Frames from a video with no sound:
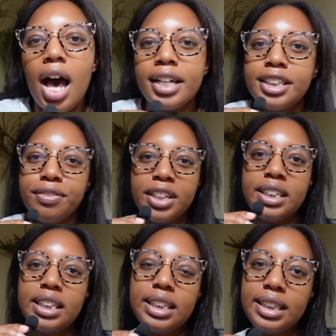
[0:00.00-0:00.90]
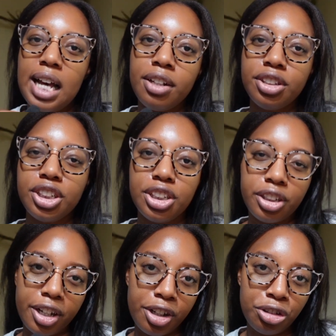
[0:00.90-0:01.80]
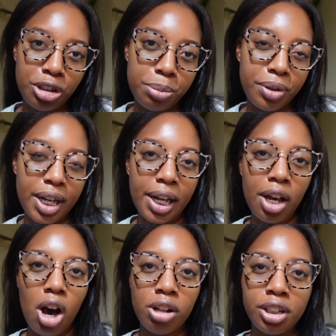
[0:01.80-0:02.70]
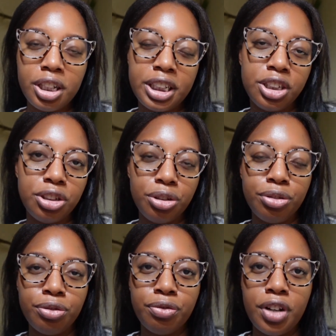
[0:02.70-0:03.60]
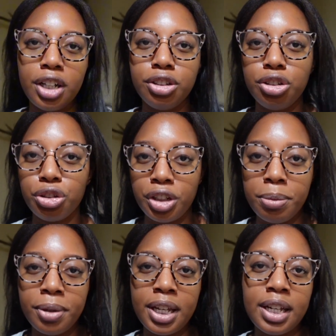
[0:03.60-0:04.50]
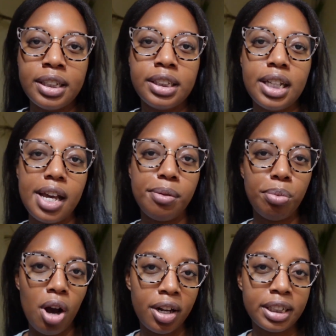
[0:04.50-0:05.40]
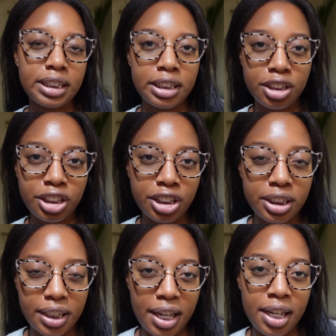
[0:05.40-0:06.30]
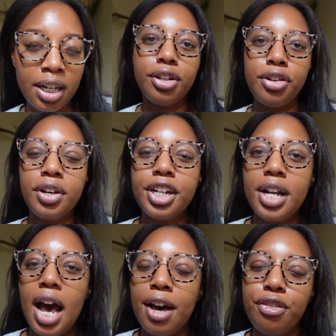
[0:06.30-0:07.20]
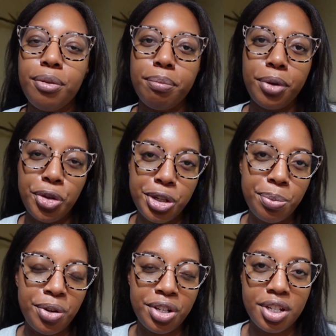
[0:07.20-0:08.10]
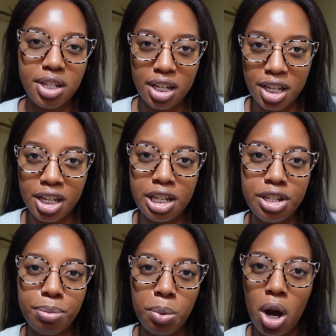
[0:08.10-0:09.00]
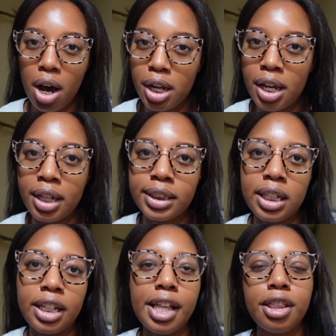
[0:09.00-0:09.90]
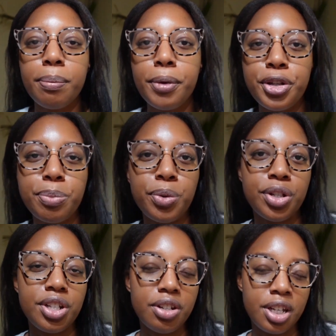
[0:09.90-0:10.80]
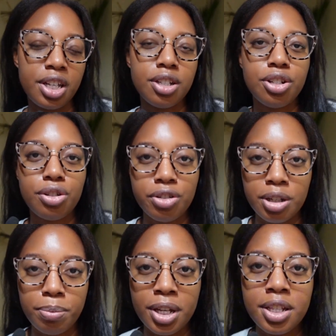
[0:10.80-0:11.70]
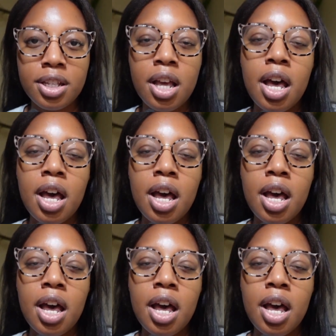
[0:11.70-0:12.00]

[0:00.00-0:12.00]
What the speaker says: As fun as it sounds to start incorporating all of these new fun treatments and products into your skin, you can have the most prestige products and get the most prestige treatments,